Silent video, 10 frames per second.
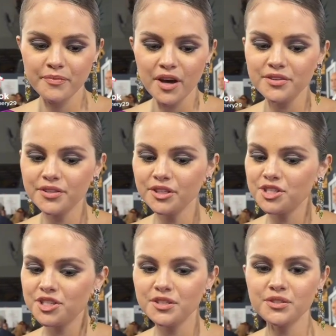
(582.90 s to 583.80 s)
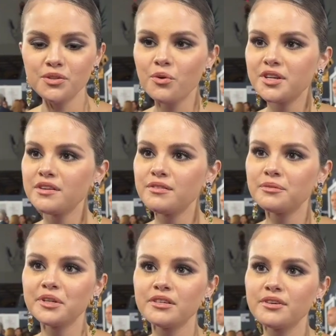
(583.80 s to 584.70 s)
I think she's the one giving
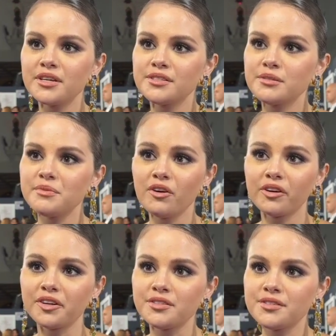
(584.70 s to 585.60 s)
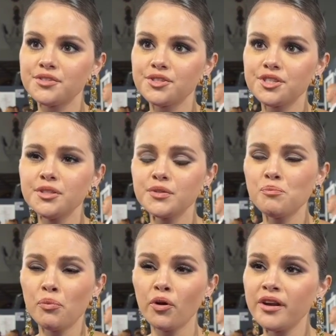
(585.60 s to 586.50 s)
me advice, to be honest. She is
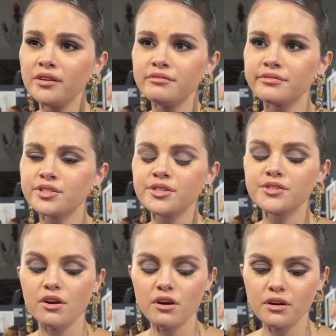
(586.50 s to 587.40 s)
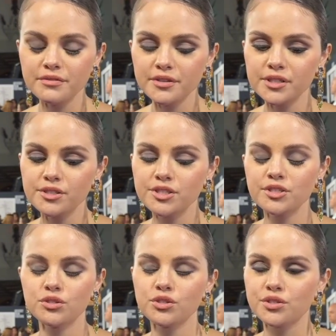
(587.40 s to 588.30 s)
brave, she is confident, she
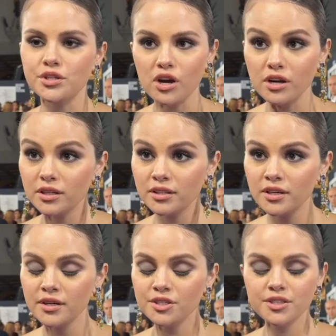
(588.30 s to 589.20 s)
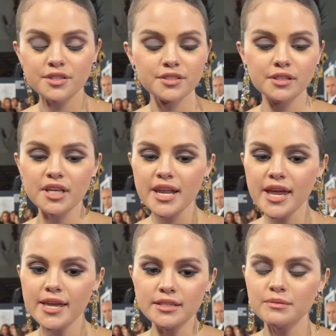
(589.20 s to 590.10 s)
is strong. She doesn't let
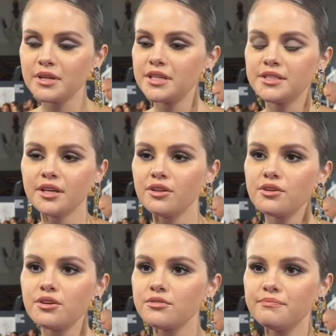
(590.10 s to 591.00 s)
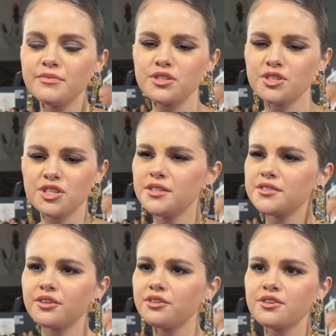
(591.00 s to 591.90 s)
anybody tell her that she
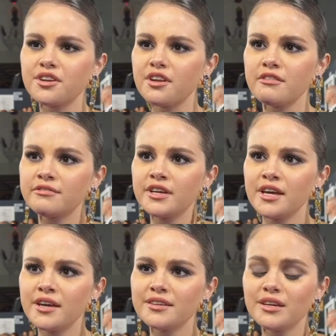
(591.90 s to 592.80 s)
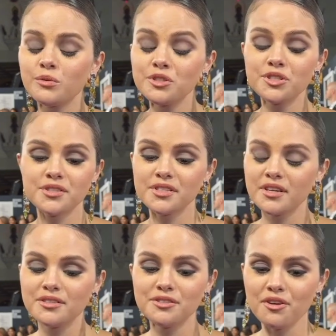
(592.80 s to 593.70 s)
isn't good enough. And I would just
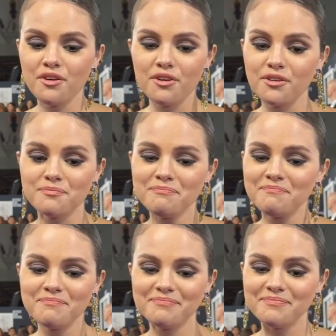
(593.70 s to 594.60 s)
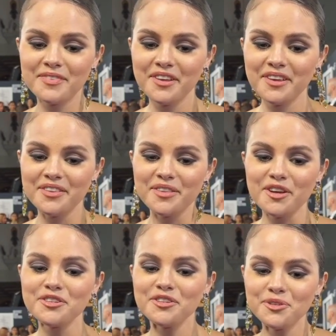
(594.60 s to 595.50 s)
say to her
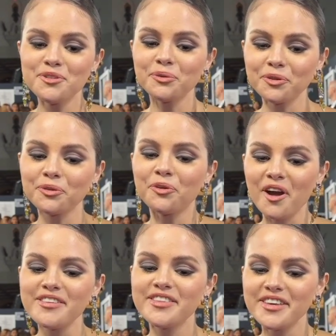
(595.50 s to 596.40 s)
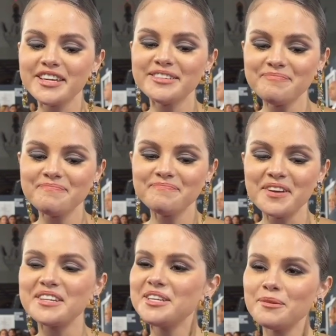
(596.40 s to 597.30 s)
that you're doing the right thing
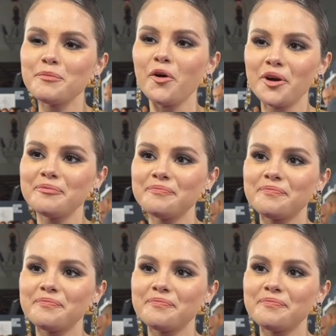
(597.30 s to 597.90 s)
and keep going.